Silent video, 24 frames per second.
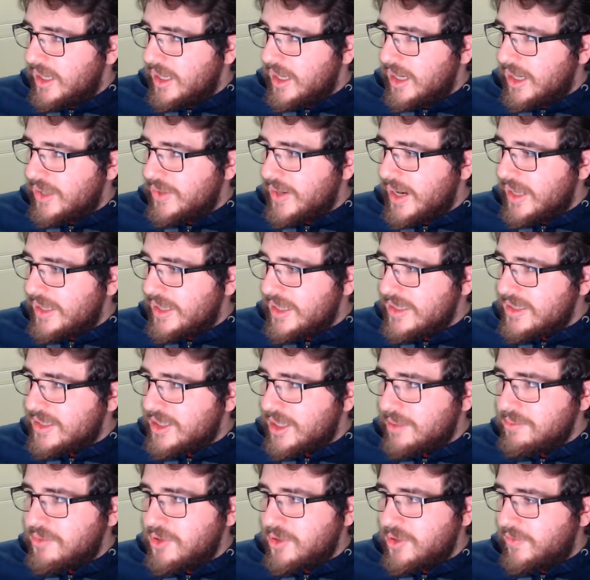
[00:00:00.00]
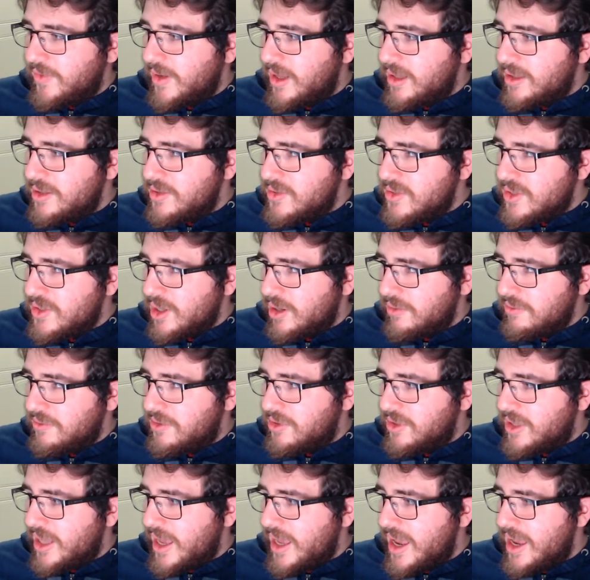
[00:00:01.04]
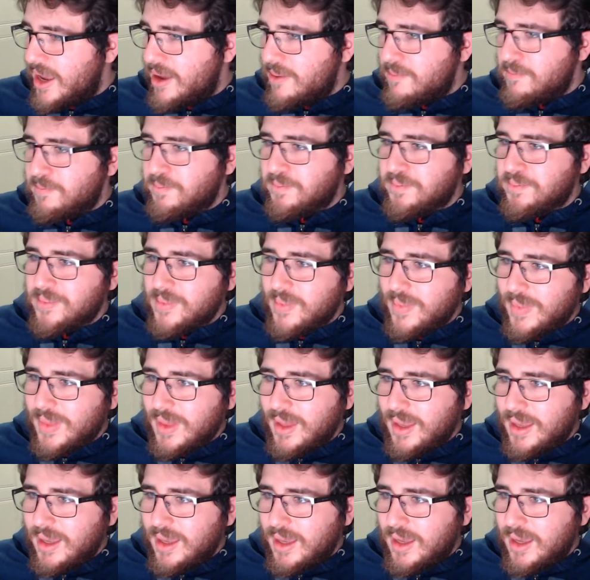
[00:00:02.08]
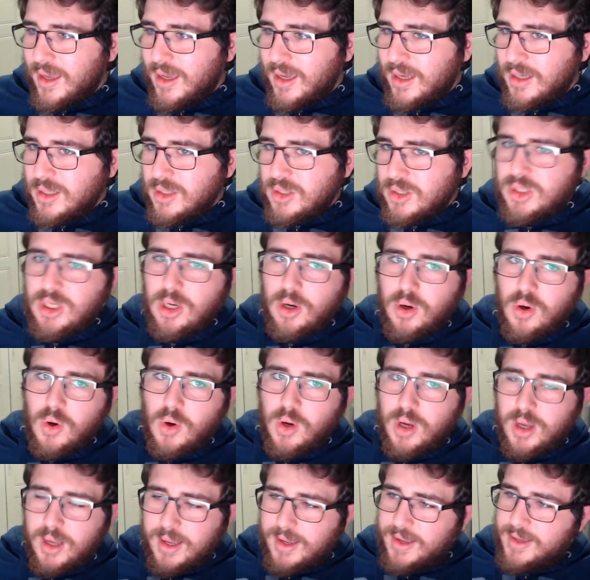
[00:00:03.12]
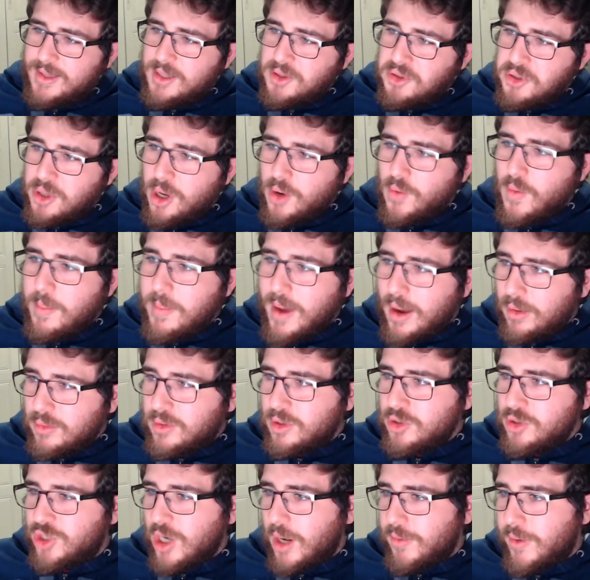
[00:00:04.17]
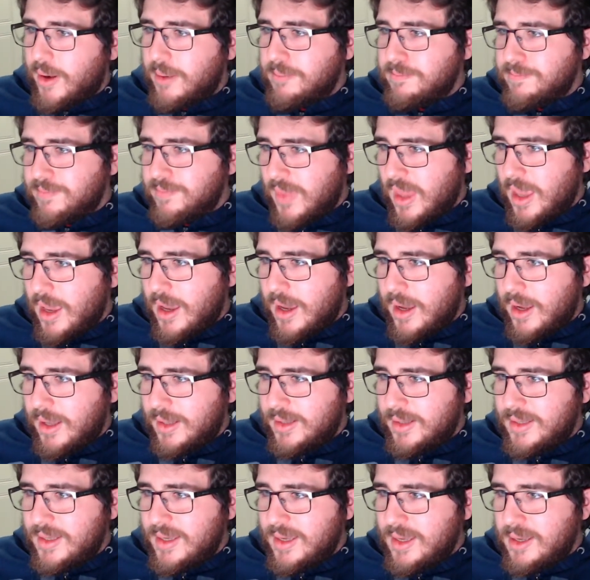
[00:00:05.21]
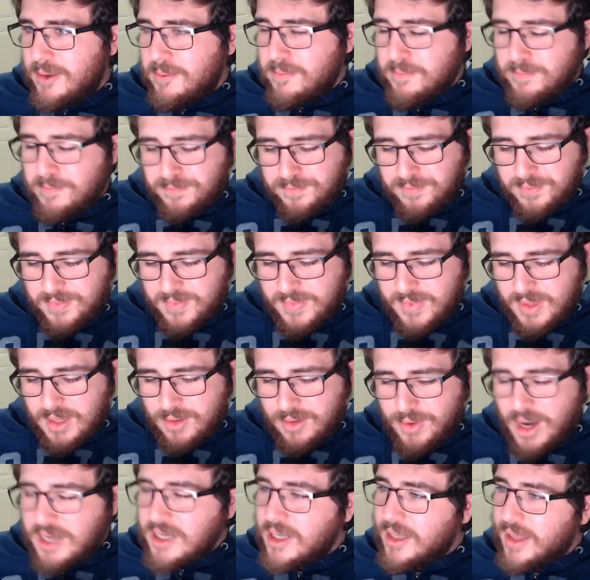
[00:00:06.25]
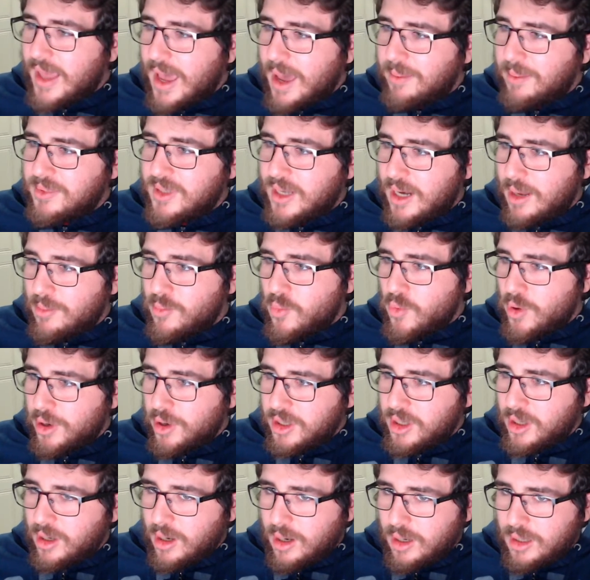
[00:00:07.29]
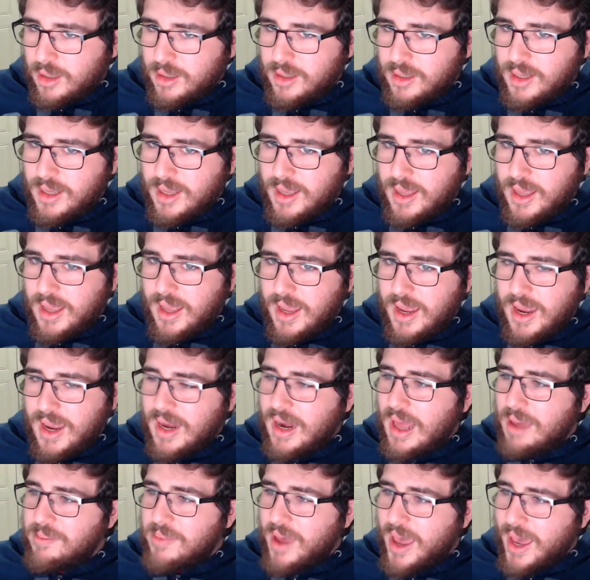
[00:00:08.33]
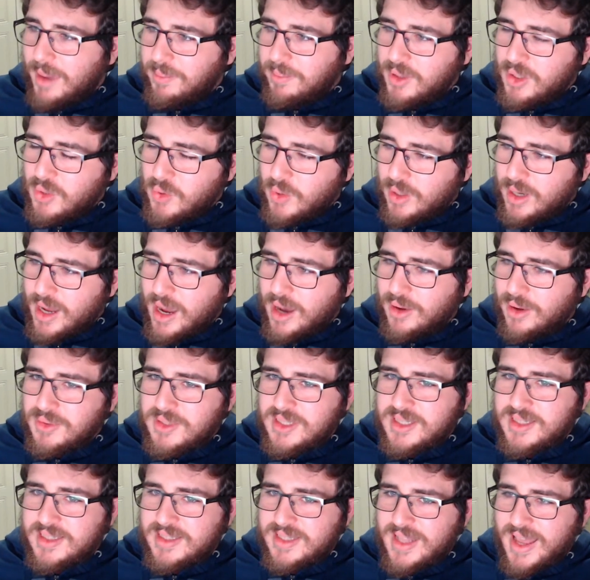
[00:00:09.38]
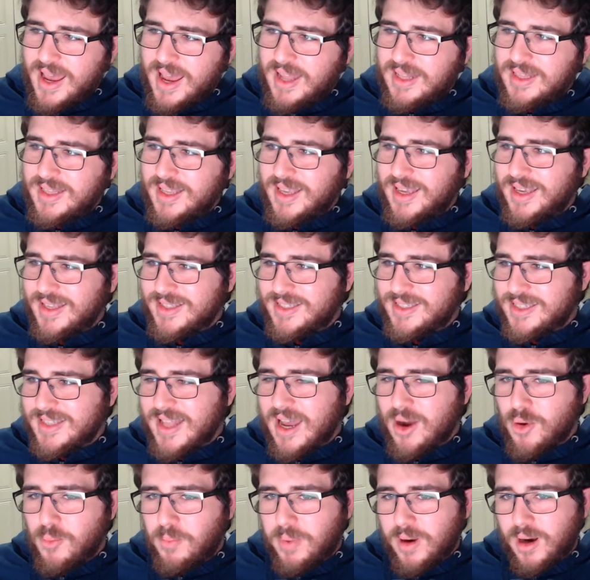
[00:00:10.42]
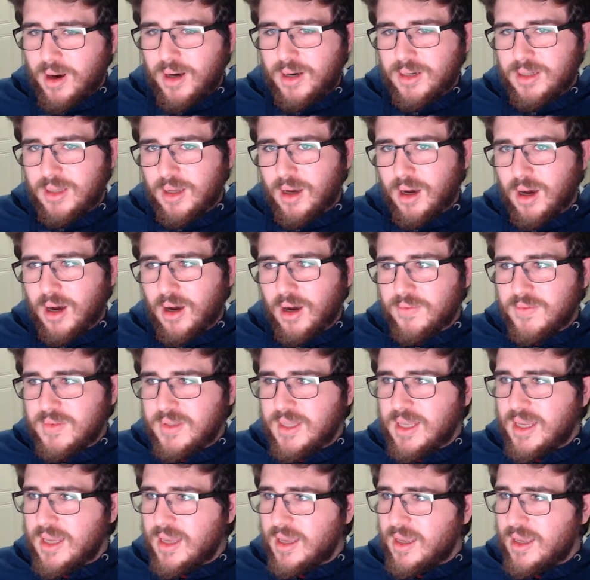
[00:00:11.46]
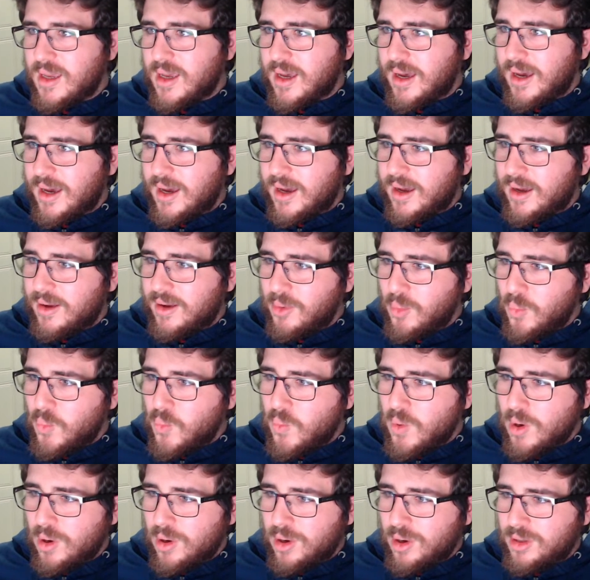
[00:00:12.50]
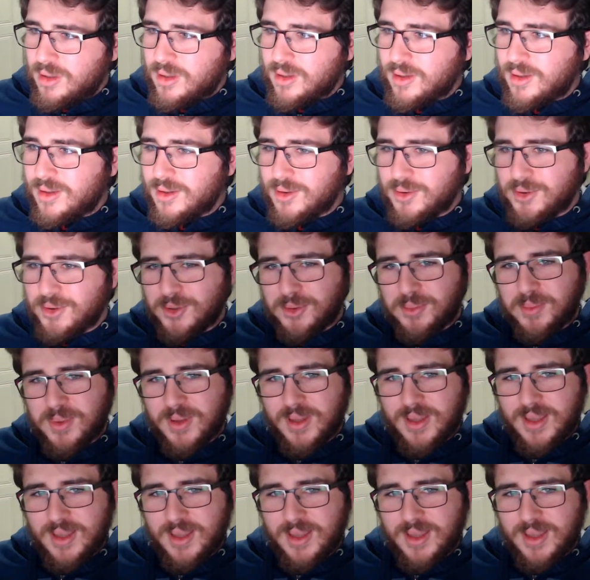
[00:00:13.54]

All right, let's jump to the final news of today. So, you know about Java, the Reddit app that I'm working on, and I'm happy to announce that it's now part of the Word group